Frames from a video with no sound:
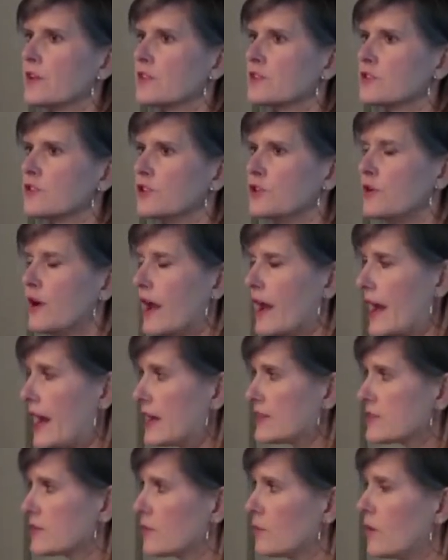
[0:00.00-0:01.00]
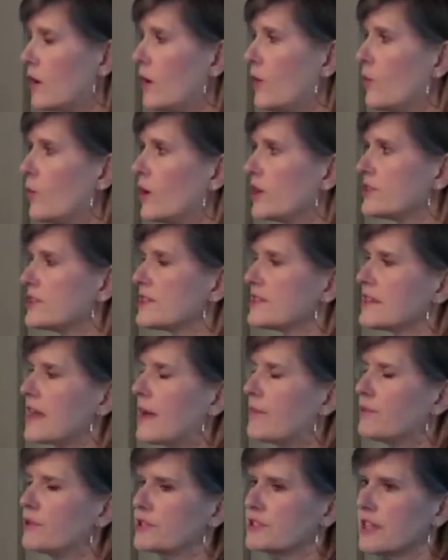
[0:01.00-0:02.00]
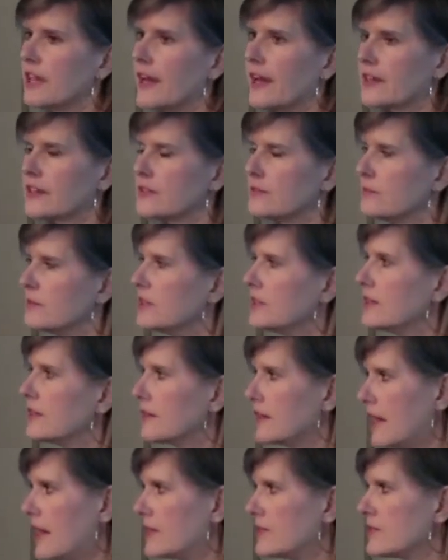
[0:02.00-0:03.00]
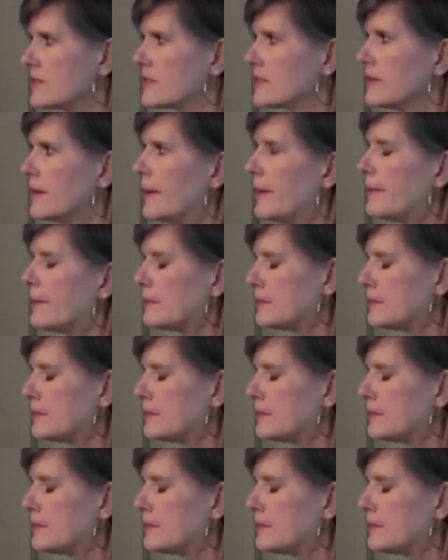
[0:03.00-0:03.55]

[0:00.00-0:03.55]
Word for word: So you ask, well, what does that protect me against?